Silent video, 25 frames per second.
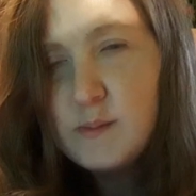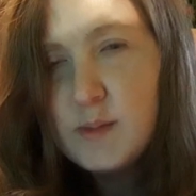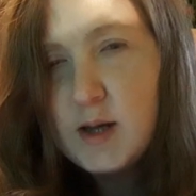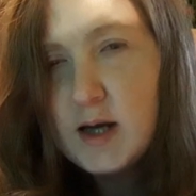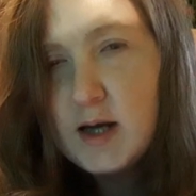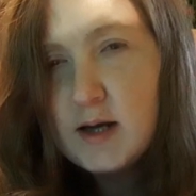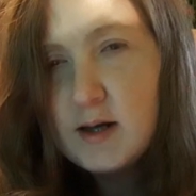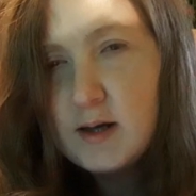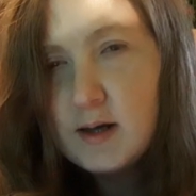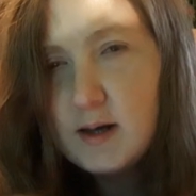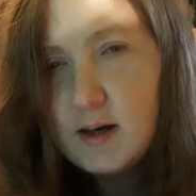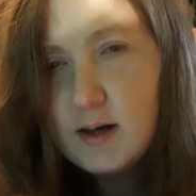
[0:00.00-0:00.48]

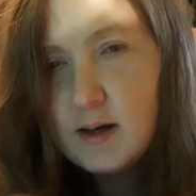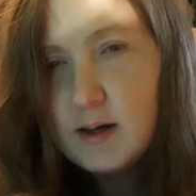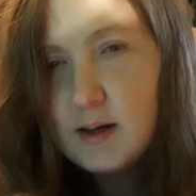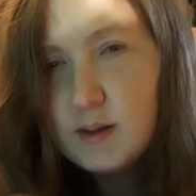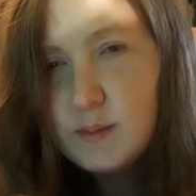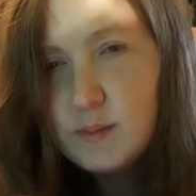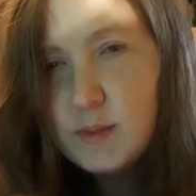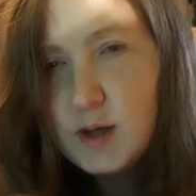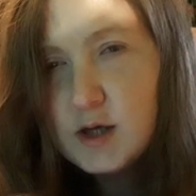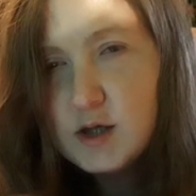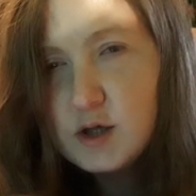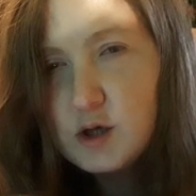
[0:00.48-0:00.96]
me
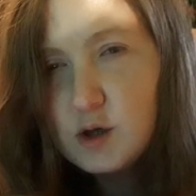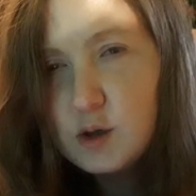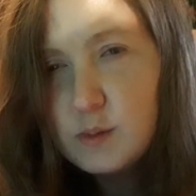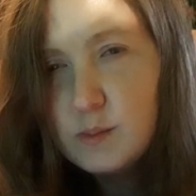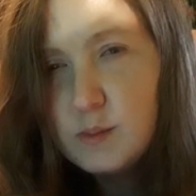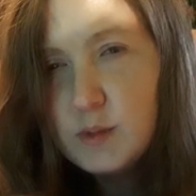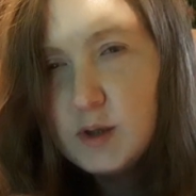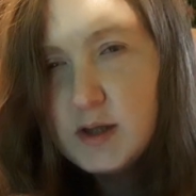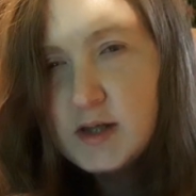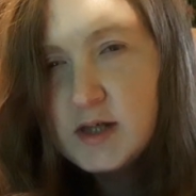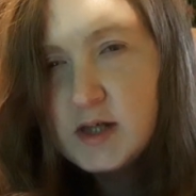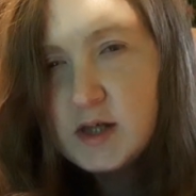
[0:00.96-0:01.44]
um, under
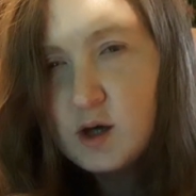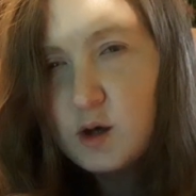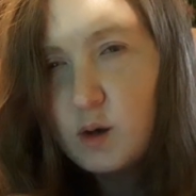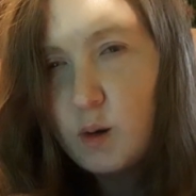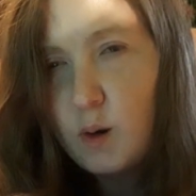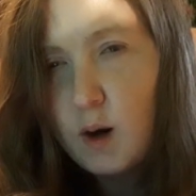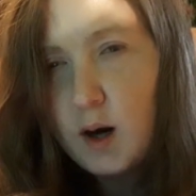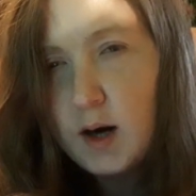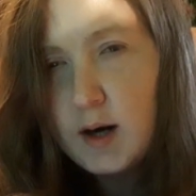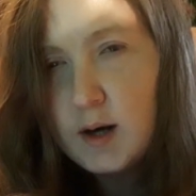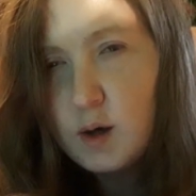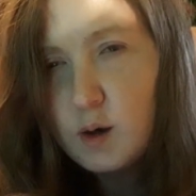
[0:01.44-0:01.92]
Melisa
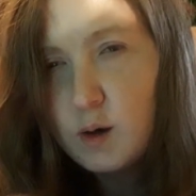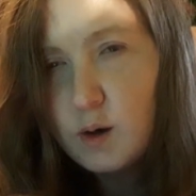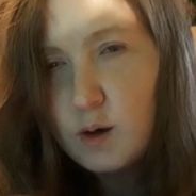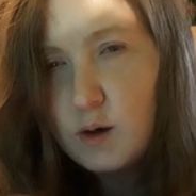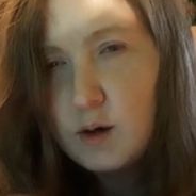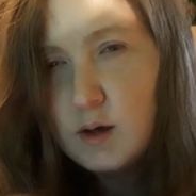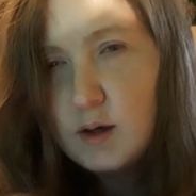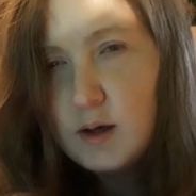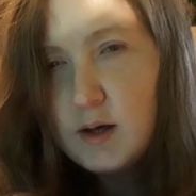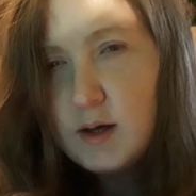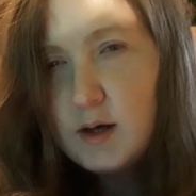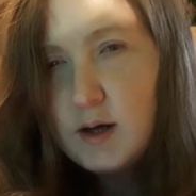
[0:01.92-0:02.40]

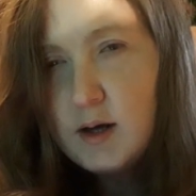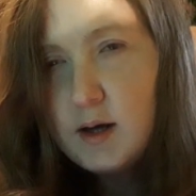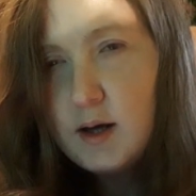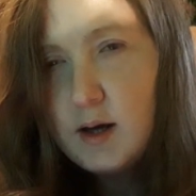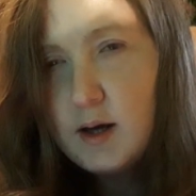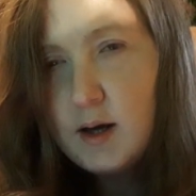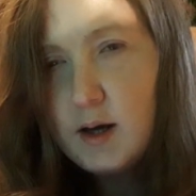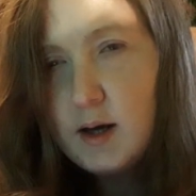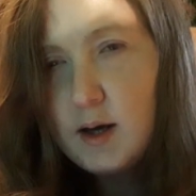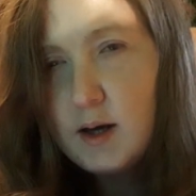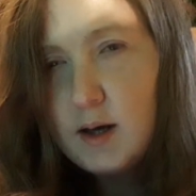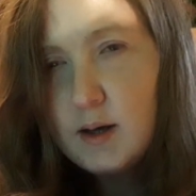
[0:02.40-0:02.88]
Crider
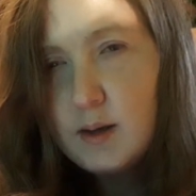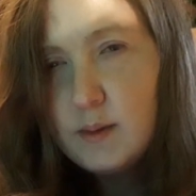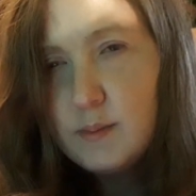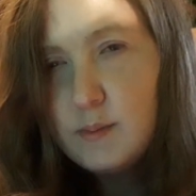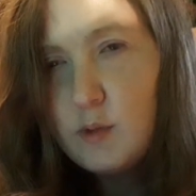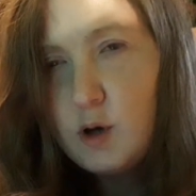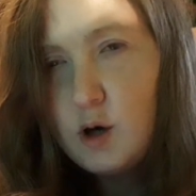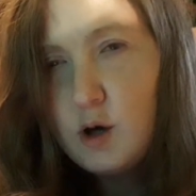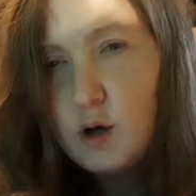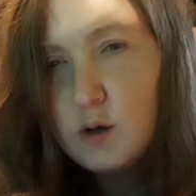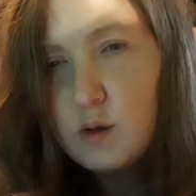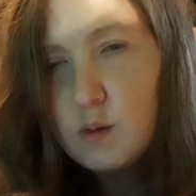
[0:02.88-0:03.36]

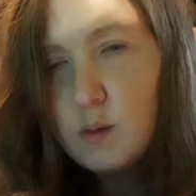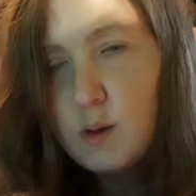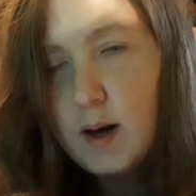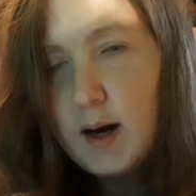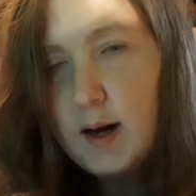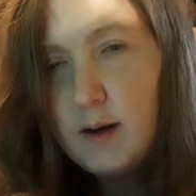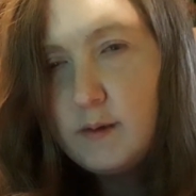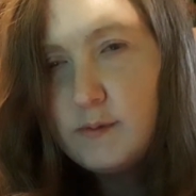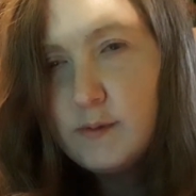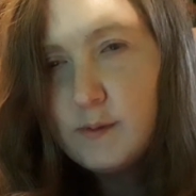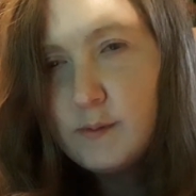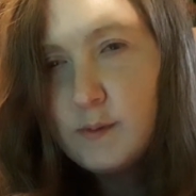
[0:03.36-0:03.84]
um, on
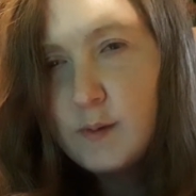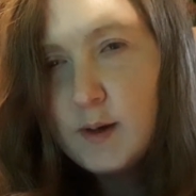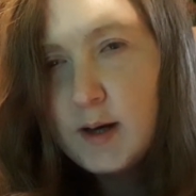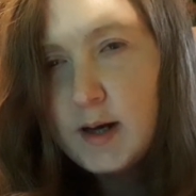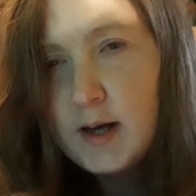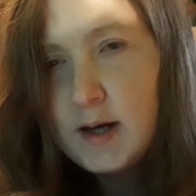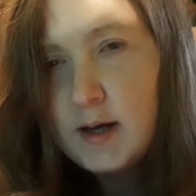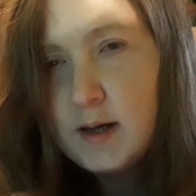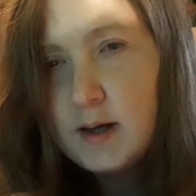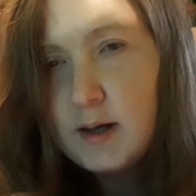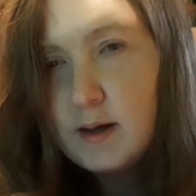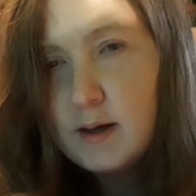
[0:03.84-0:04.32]

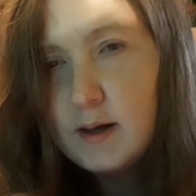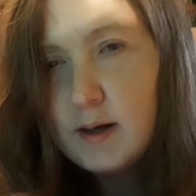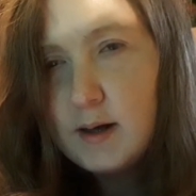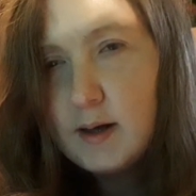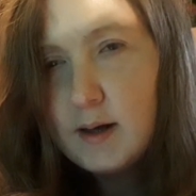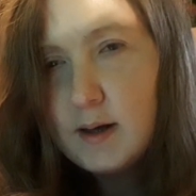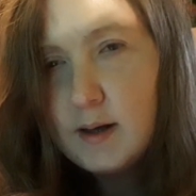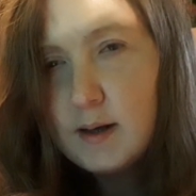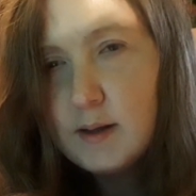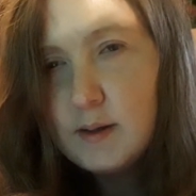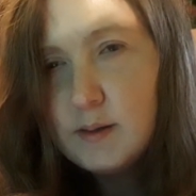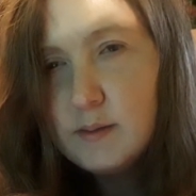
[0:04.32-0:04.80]
Ravelry,
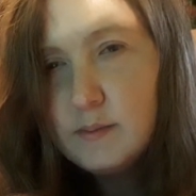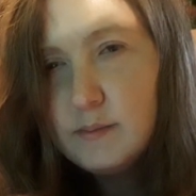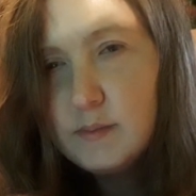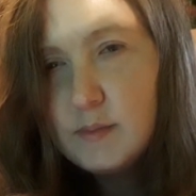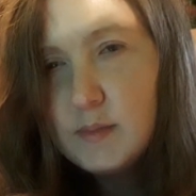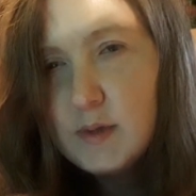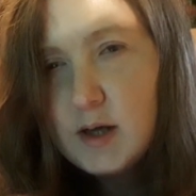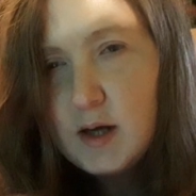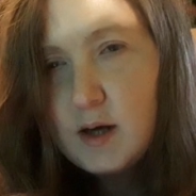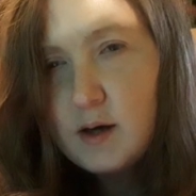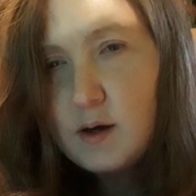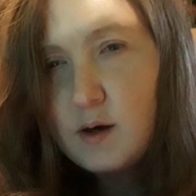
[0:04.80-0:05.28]
um,